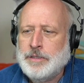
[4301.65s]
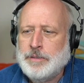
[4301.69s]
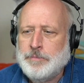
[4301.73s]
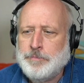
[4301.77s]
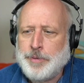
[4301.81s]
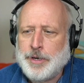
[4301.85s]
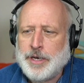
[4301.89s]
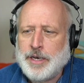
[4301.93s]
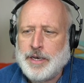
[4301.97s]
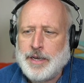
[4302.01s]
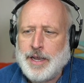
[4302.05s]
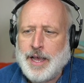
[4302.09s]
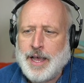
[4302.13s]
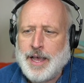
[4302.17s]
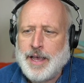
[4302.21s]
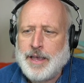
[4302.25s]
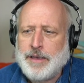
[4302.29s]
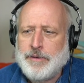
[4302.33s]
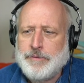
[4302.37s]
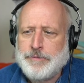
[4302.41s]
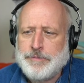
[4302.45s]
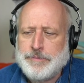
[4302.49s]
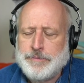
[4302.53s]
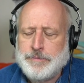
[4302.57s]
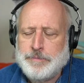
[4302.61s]
but
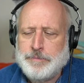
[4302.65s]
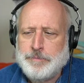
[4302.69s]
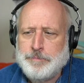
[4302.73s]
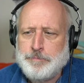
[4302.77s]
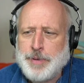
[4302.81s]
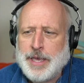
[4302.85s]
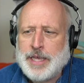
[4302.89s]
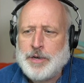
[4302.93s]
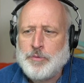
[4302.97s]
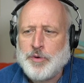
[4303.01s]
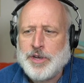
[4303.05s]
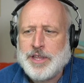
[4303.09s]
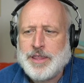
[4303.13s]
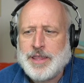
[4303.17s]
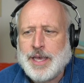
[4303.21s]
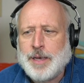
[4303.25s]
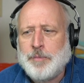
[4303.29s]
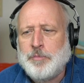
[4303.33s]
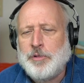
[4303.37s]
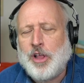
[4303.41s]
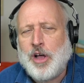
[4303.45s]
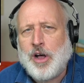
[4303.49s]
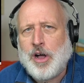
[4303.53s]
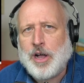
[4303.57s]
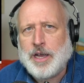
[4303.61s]
I've been with
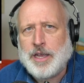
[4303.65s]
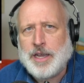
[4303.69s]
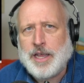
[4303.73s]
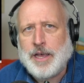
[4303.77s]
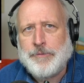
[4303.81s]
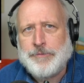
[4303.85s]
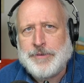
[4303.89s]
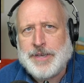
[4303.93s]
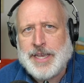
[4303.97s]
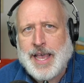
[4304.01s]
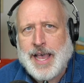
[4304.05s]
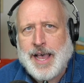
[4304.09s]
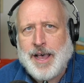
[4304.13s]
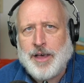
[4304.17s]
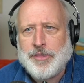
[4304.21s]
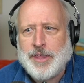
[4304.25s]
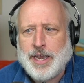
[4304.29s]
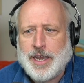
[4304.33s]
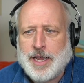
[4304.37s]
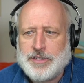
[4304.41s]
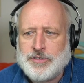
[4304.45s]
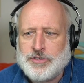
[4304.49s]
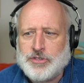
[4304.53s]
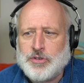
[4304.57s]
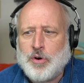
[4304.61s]
them long enough now
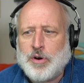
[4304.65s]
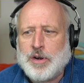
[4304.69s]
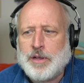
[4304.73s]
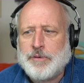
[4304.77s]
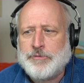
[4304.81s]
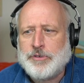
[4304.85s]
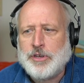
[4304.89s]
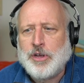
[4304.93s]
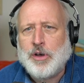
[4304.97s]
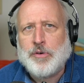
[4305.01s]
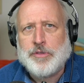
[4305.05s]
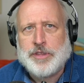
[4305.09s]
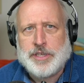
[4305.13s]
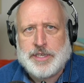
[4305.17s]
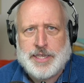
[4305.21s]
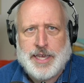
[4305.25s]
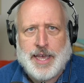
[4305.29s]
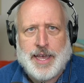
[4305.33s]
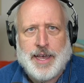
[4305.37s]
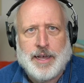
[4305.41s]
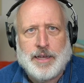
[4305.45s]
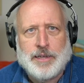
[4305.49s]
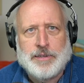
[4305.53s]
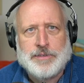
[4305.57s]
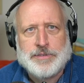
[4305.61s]
that I sort of know the
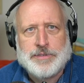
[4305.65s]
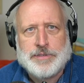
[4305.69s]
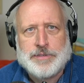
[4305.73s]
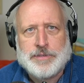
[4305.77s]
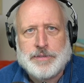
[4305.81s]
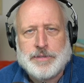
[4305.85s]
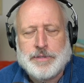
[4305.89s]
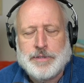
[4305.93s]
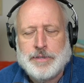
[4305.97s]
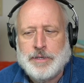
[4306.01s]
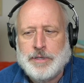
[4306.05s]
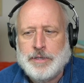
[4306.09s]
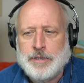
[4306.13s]
tells.